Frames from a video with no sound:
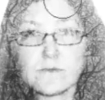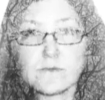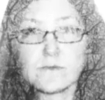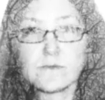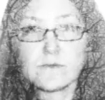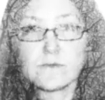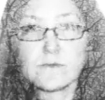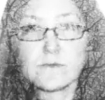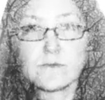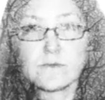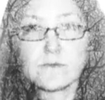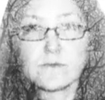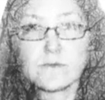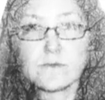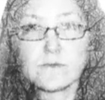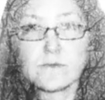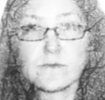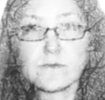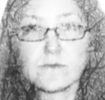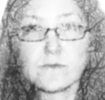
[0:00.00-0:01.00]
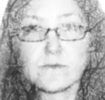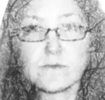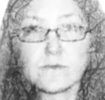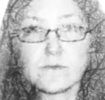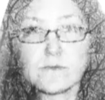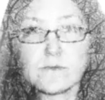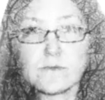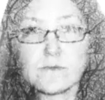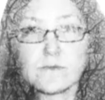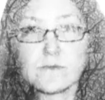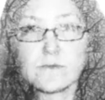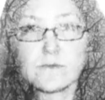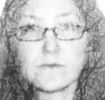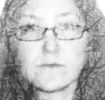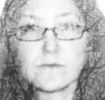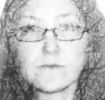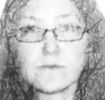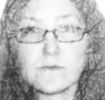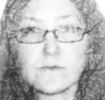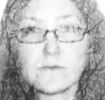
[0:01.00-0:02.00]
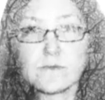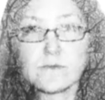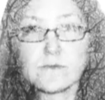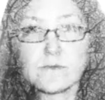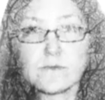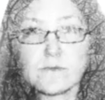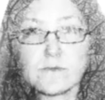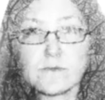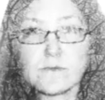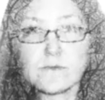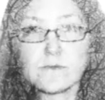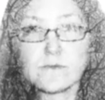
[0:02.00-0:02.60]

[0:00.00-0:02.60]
I might use less